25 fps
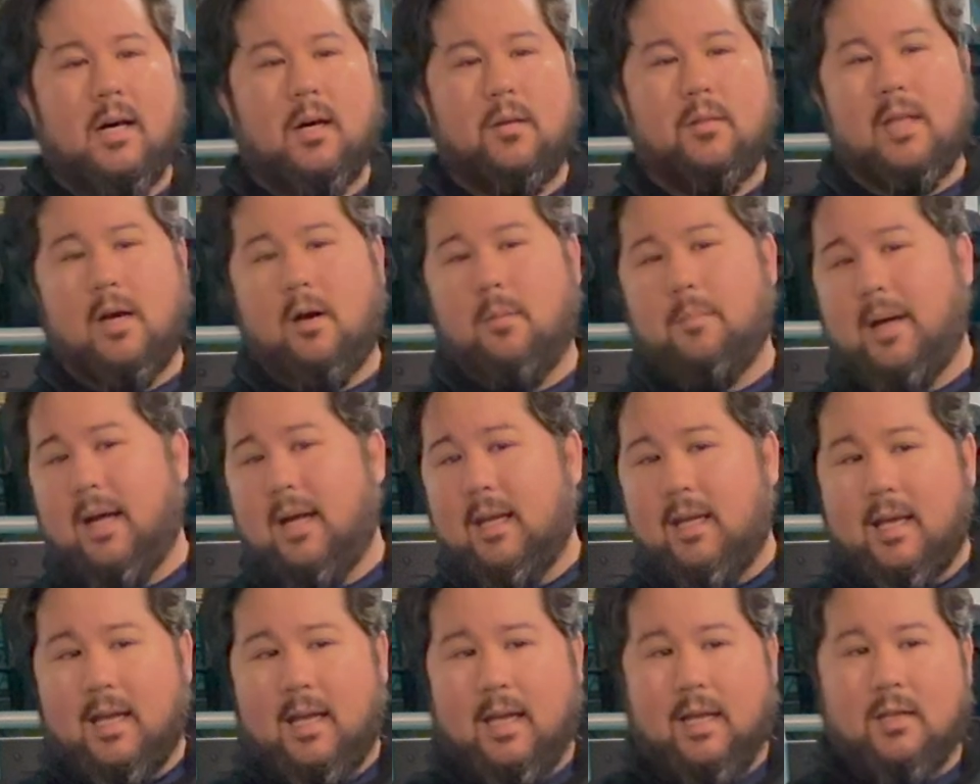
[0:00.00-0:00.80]
Now, in
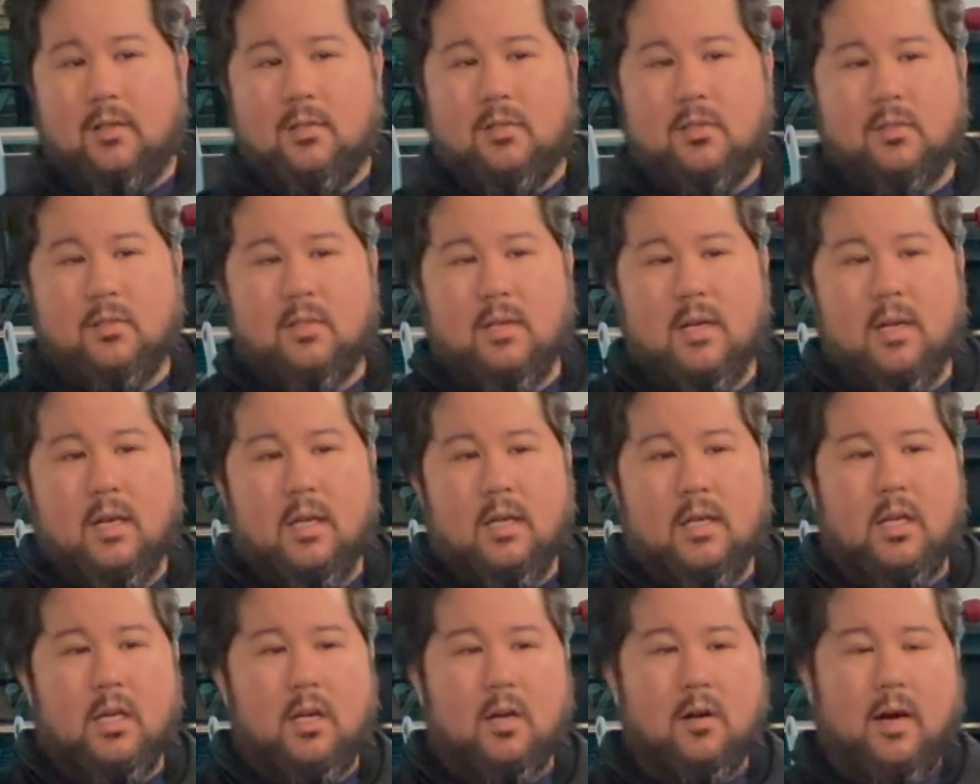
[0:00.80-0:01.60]
my case,
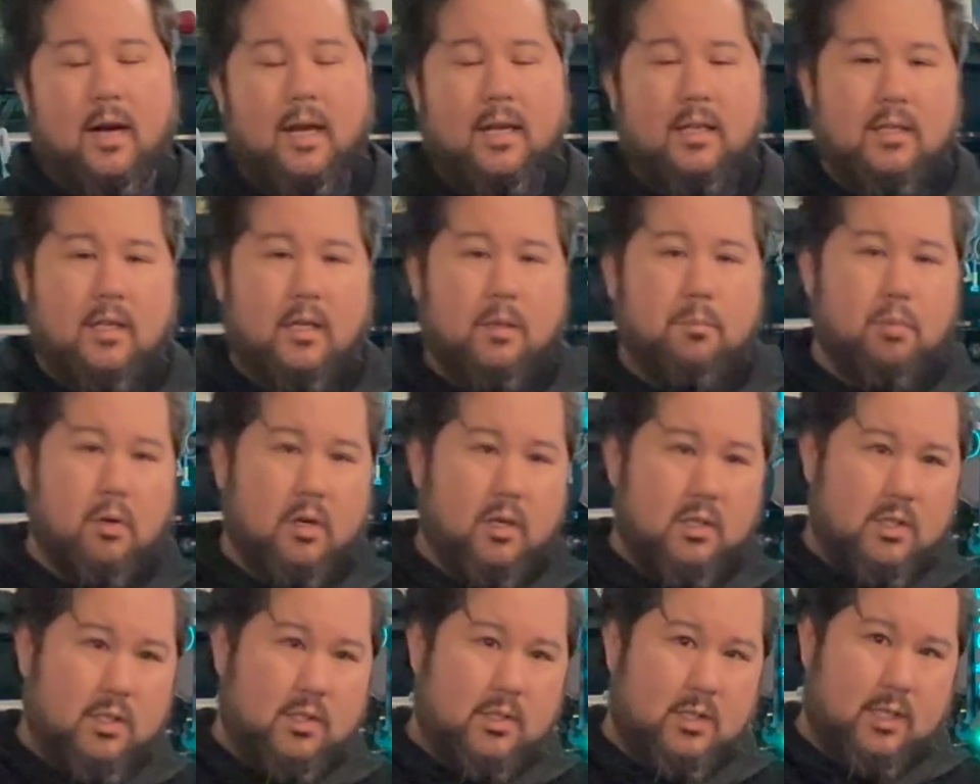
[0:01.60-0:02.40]
I did
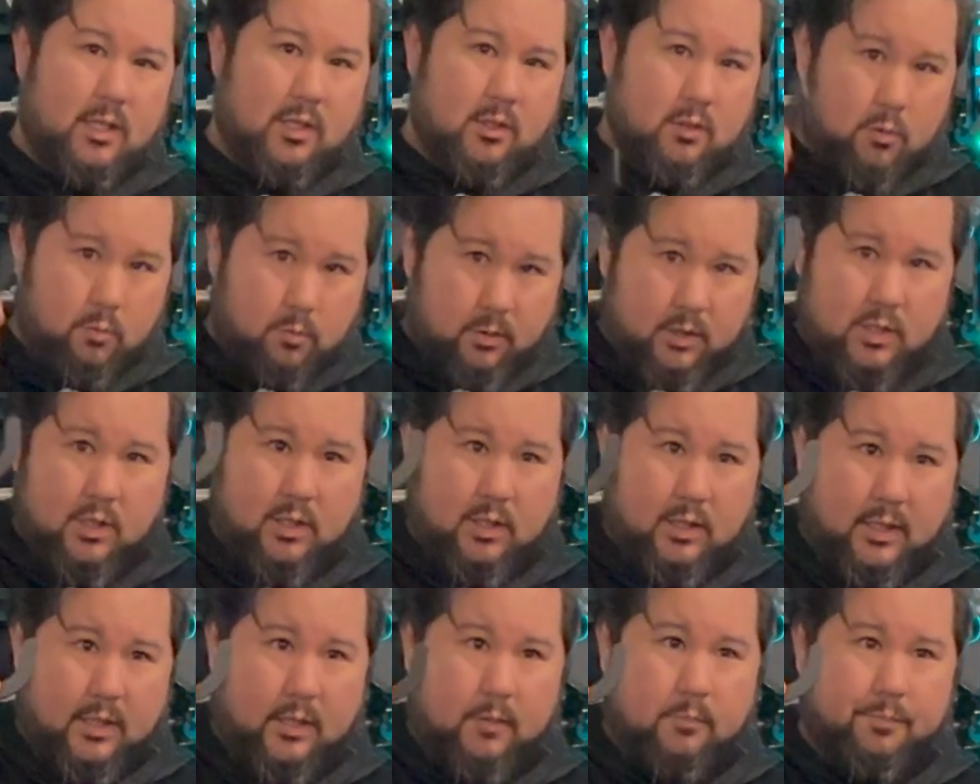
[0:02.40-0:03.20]
purchase these
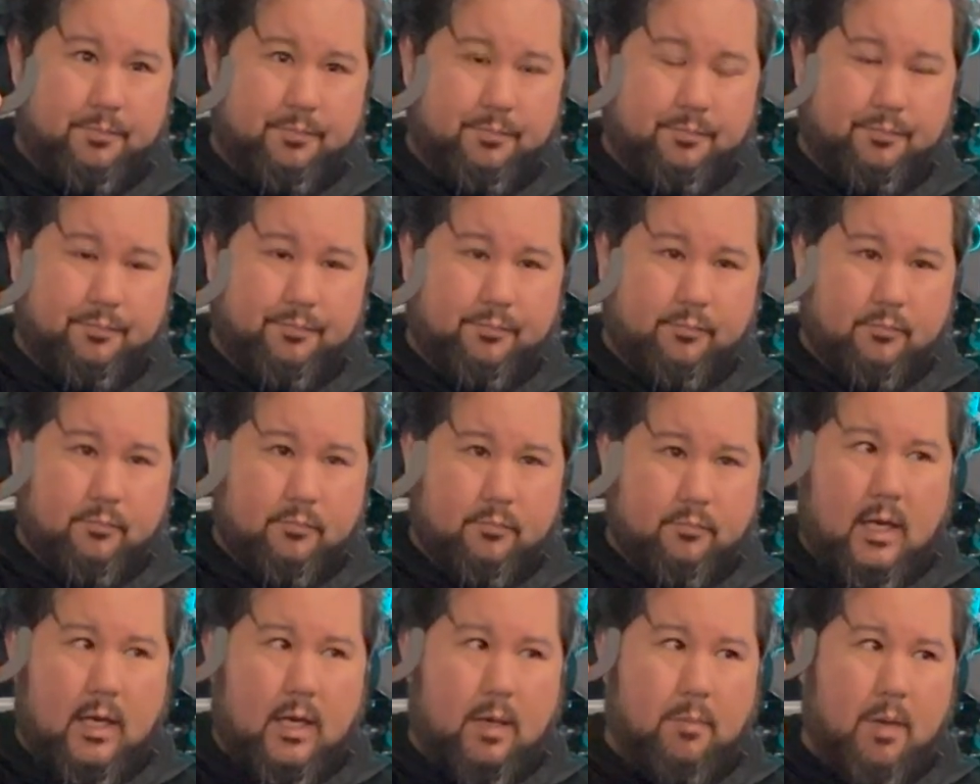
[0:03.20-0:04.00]
originally.
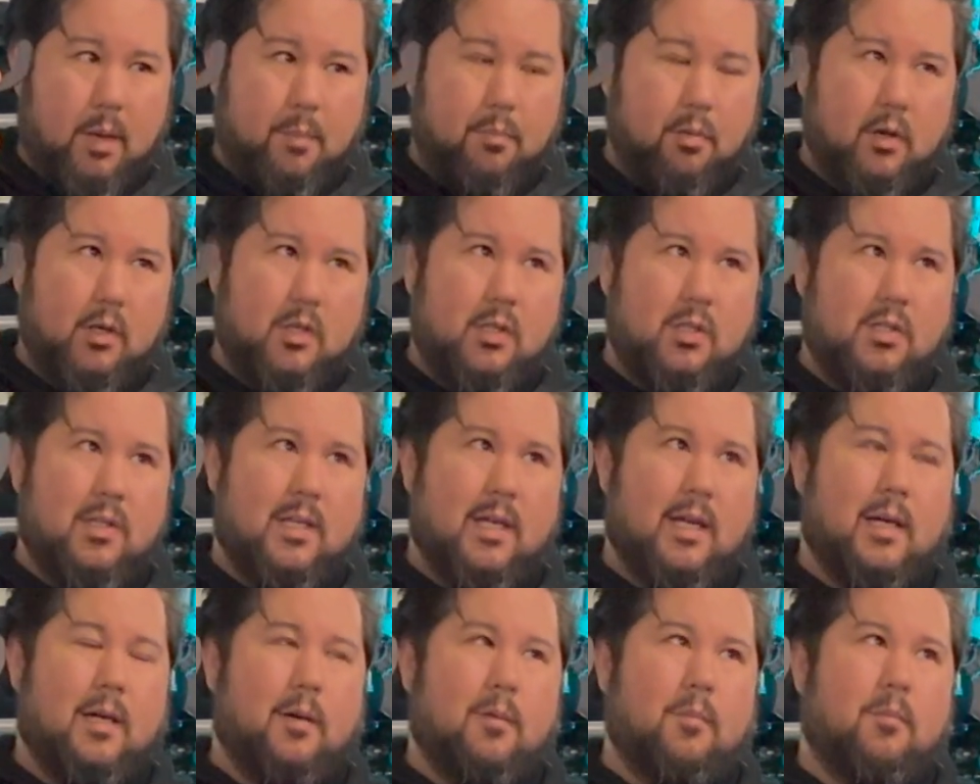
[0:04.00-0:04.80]
I purchased
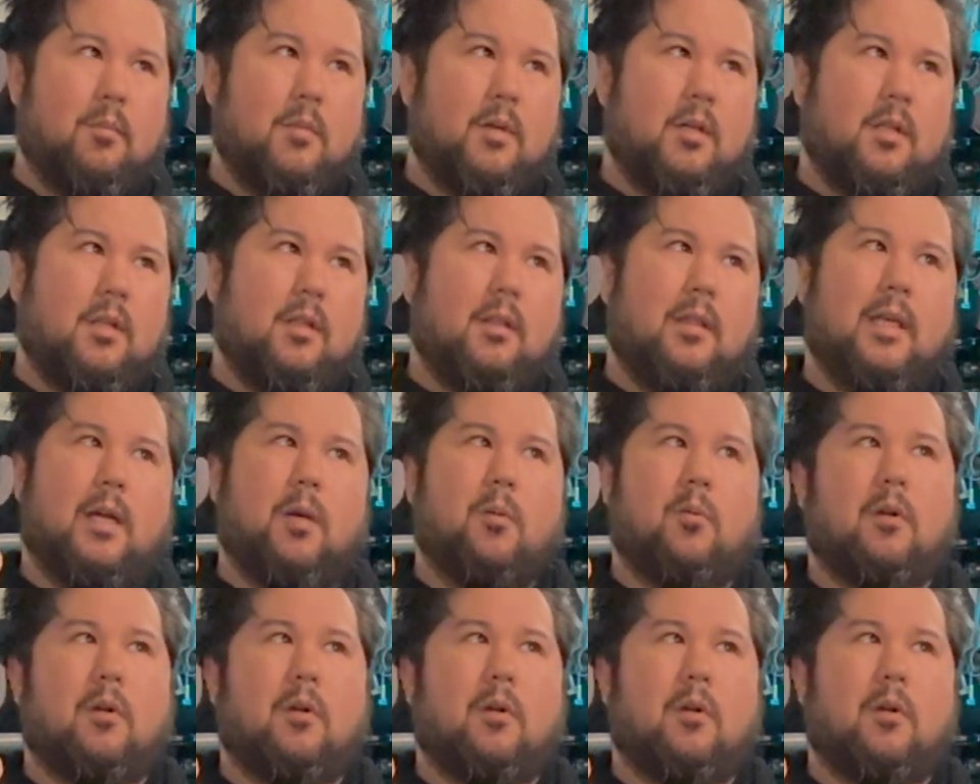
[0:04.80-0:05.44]
them. They